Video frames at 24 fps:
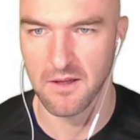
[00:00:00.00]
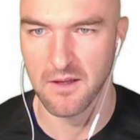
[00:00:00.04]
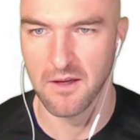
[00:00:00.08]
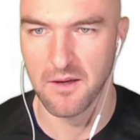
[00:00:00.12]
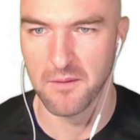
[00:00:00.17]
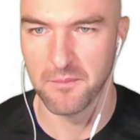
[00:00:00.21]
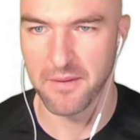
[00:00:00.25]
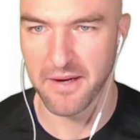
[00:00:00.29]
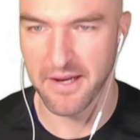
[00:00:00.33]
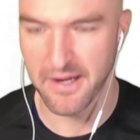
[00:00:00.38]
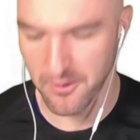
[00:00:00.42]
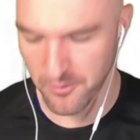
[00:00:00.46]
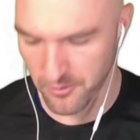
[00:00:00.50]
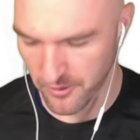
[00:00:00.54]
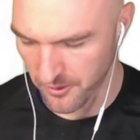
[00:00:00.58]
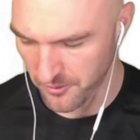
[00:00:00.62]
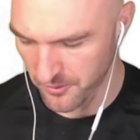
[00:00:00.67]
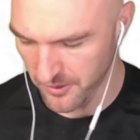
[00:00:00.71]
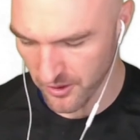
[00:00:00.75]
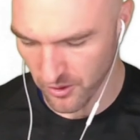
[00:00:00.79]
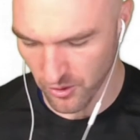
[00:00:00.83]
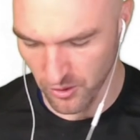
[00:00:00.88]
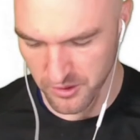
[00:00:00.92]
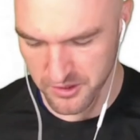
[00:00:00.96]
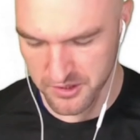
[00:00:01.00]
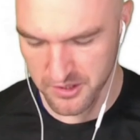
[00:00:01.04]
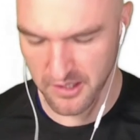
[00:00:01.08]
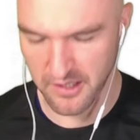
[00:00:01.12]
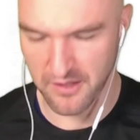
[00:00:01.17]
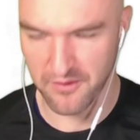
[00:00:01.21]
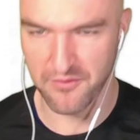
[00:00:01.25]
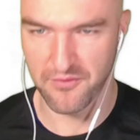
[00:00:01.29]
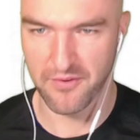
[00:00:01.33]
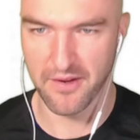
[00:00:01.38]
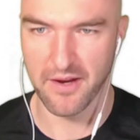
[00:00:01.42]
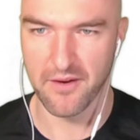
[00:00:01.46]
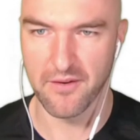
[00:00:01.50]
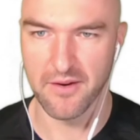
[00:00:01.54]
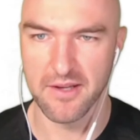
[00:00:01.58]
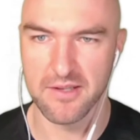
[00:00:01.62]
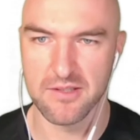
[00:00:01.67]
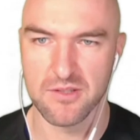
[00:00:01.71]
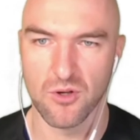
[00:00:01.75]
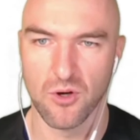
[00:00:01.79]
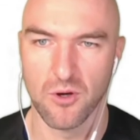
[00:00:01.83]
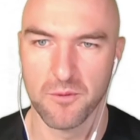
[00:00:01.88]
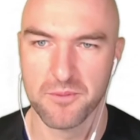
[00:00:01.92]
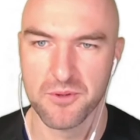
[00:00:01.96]
By the way, we also have
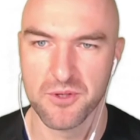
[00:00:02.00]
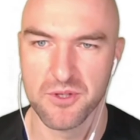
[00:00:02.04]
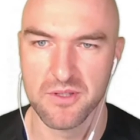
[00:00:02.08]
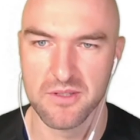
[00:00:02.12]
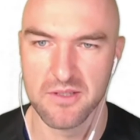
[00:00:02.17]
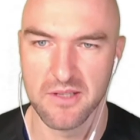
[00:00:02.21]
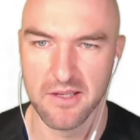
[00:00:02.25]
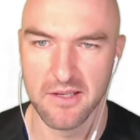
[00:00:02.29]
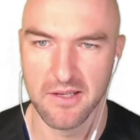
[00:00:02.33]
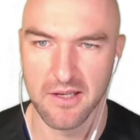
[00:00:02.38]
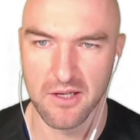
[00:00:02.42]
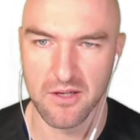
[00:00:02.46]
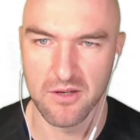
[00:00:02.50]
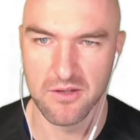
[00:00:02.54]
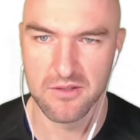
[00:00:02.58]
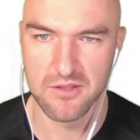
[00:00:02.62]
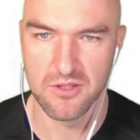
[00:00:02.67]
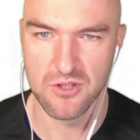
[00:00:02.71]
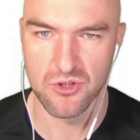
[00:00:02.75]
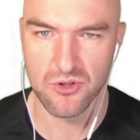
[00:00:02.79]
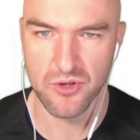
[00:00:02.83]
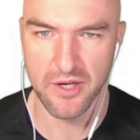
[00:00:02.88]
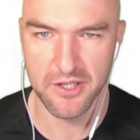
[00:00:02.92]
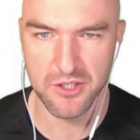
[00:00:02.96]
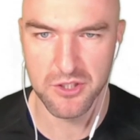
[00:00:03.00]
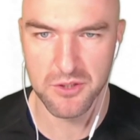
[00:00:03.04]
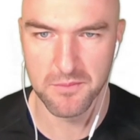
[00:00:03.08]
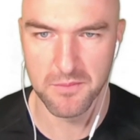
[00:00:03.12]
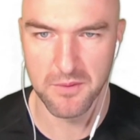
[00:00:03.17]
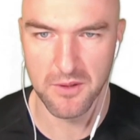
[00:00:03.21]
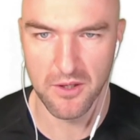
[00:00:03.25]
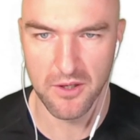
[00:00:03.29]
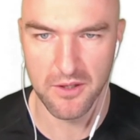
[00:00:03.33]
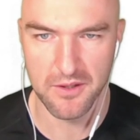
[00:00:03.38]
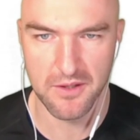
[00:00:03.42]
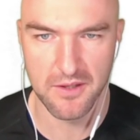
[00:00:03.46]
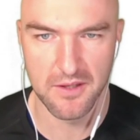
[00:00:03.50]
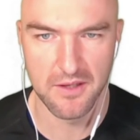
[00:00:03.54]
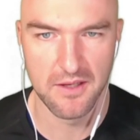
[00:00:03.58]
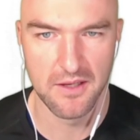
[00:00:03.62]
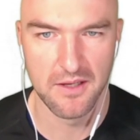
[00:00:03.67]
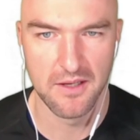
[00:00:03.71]
various options in the concentration plot,